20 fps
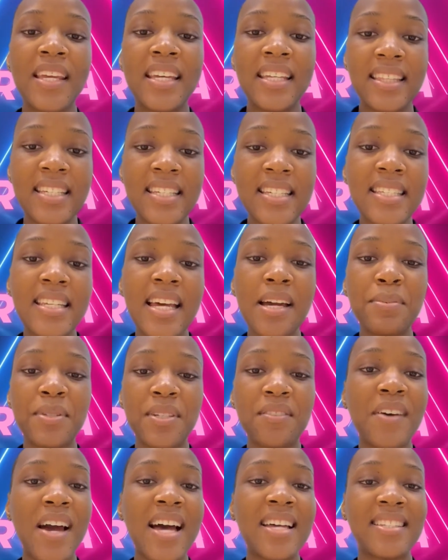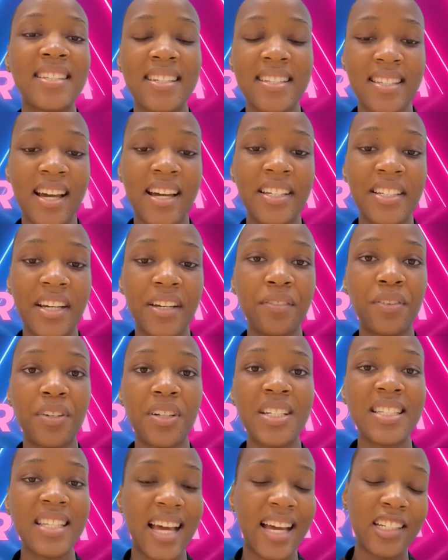These types of assets are
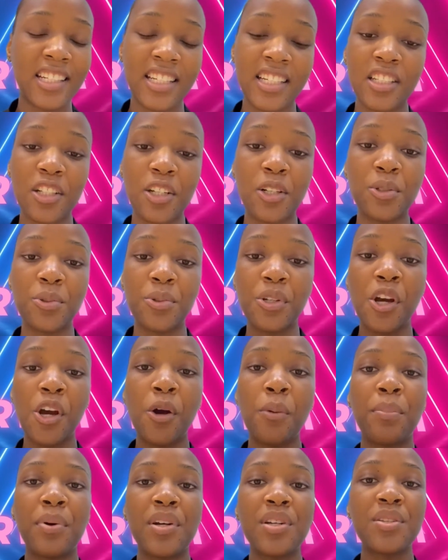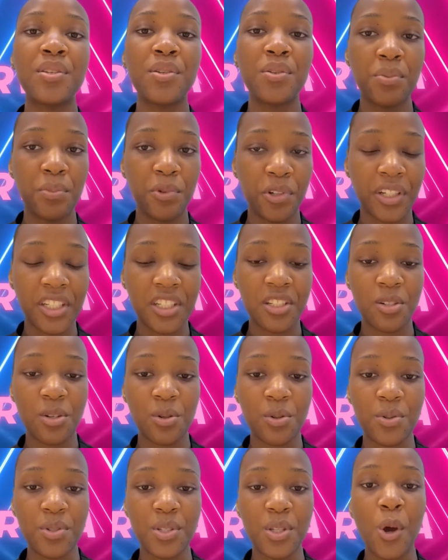diverse and can include personal mortgage
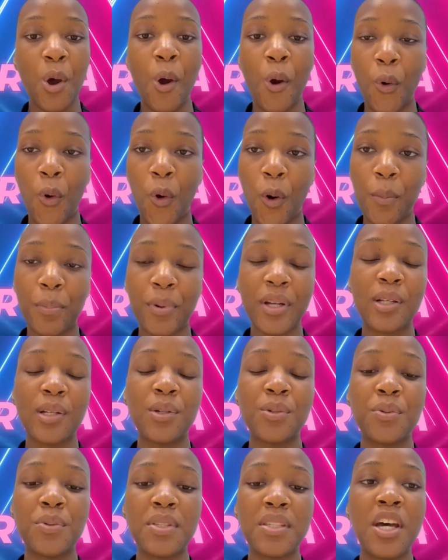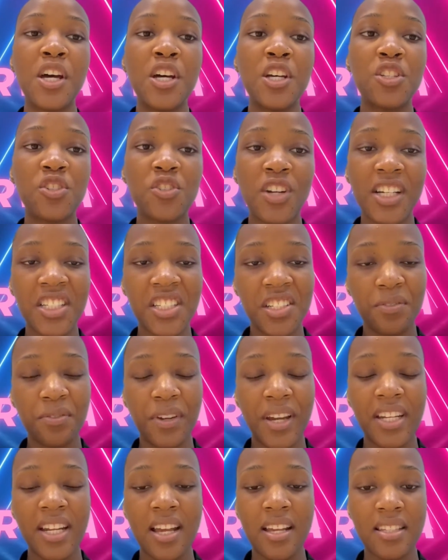loans, corporate loans, structured
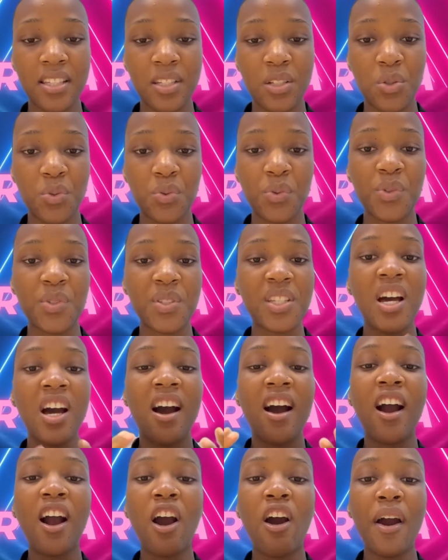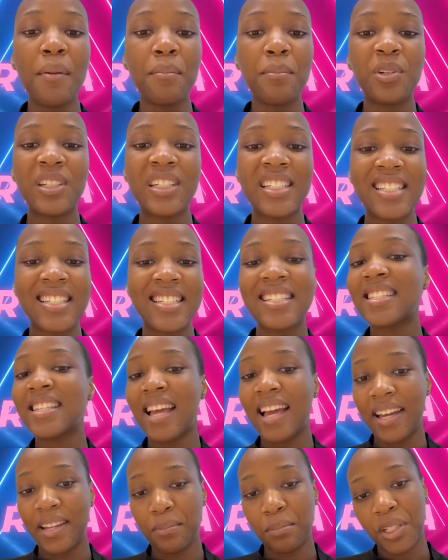financing tools, car mortgages,
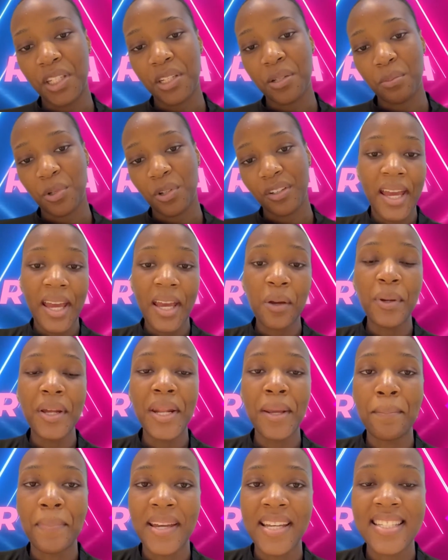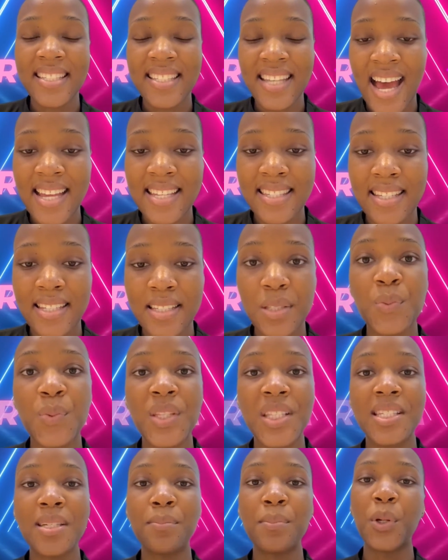and many more. Equity-based assets
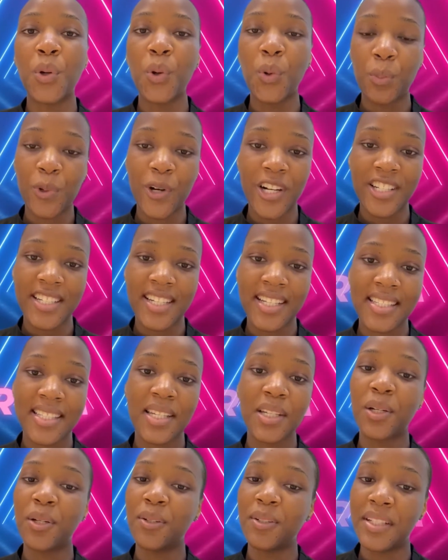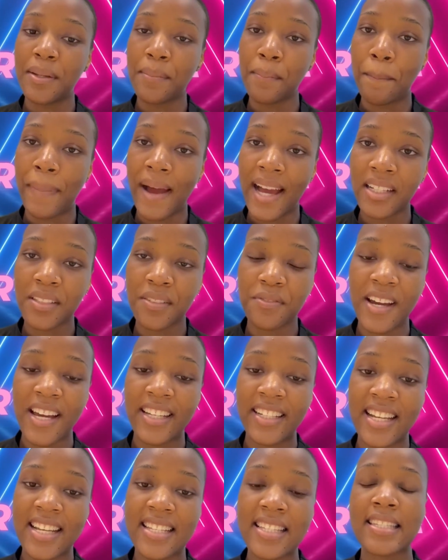with typical projects including backed
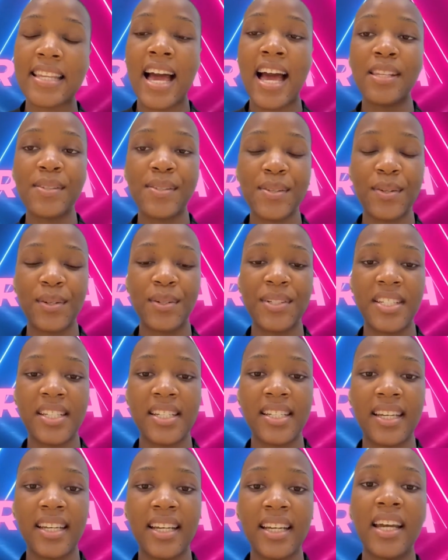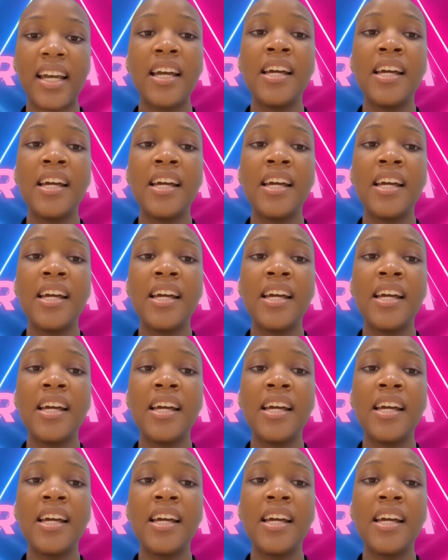finance and Sologenic.